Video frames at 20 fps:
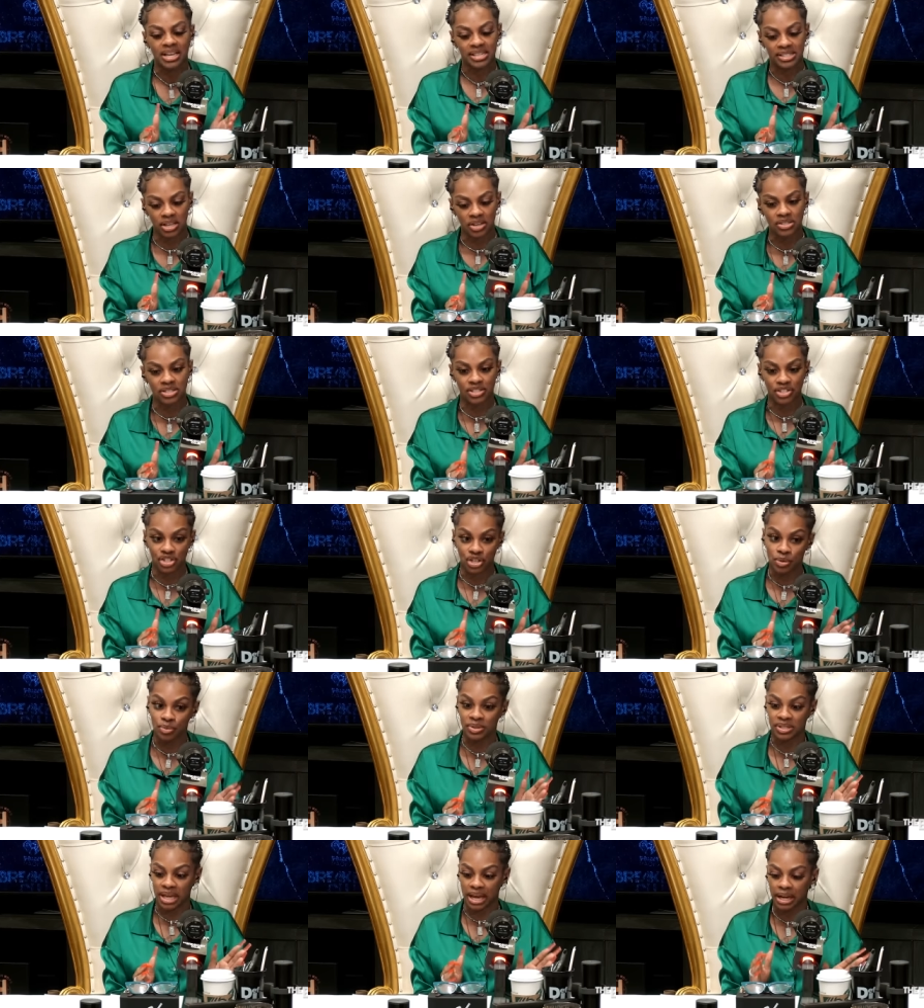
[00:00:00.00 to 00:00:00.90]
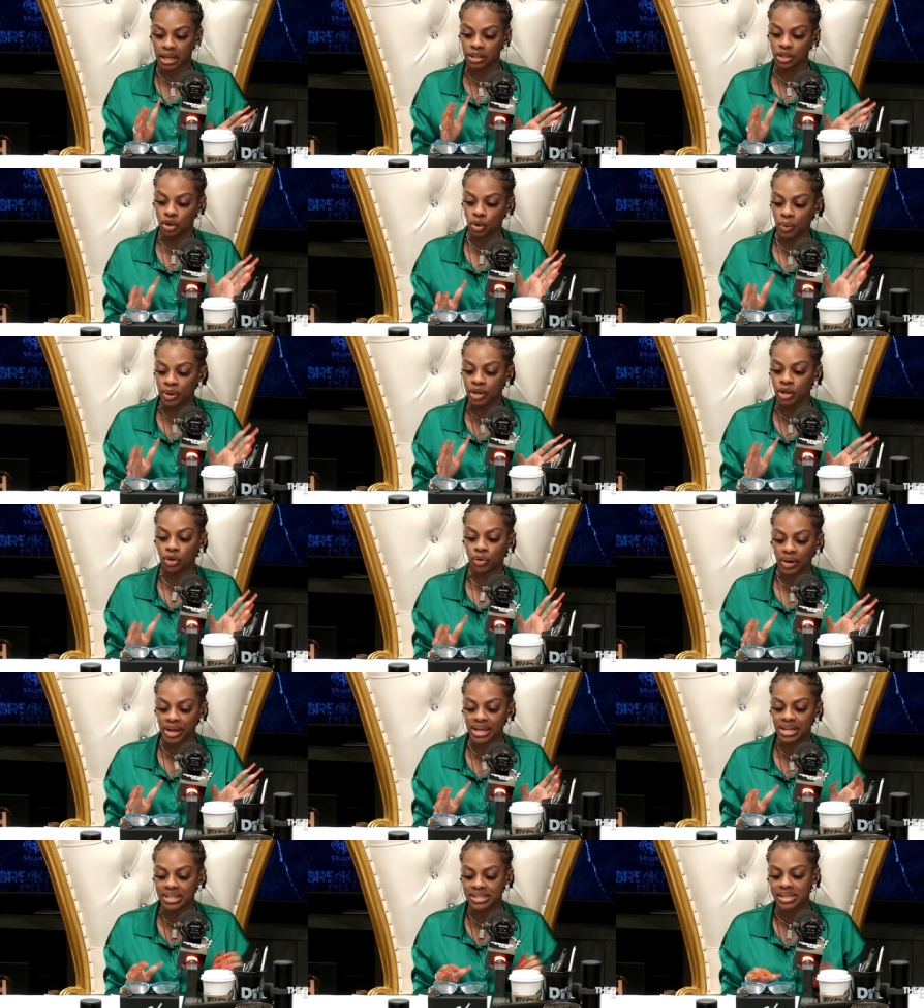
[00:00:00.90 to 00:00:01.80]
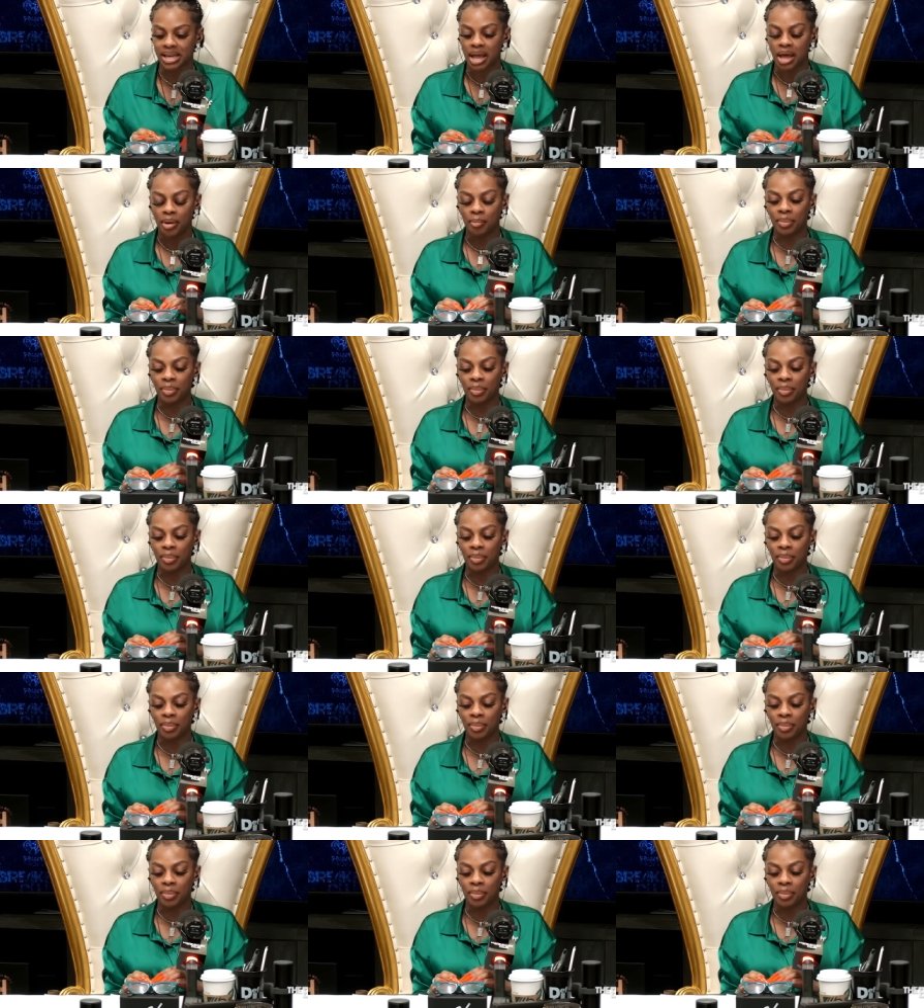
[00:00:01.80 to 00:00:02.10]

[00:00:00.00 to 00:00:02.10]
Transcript: sounds like she was like a little in agreement.